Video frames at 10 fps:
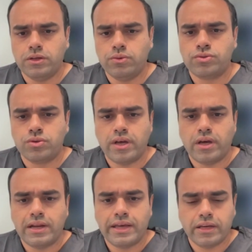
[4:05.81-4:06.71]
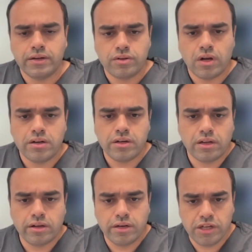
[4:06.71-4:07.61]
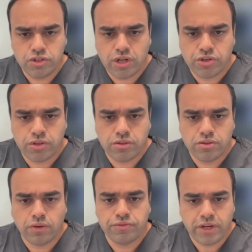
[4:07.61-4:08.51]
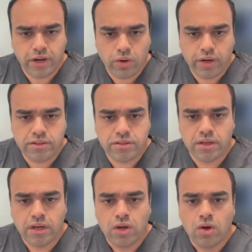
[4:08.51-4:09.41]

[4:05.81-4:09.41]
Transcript: use today are like intra-articular knee injections of steroids,